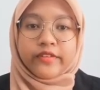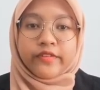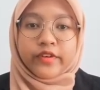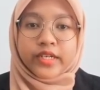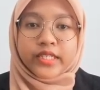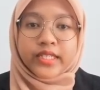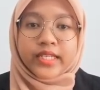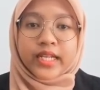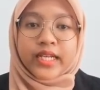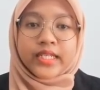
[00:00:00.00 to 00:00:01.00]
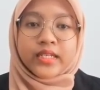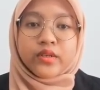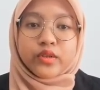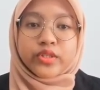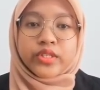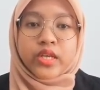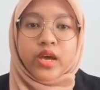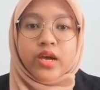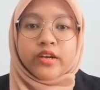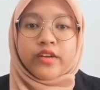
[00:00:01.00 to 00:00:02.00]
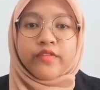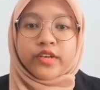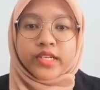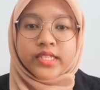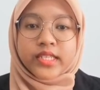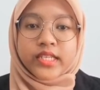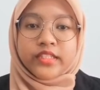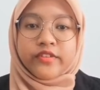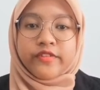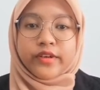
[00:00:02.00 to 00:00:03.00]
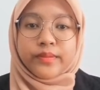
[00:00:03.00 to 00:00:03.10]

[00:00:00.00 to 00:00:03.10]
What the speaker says: a forest that undergoes reforestation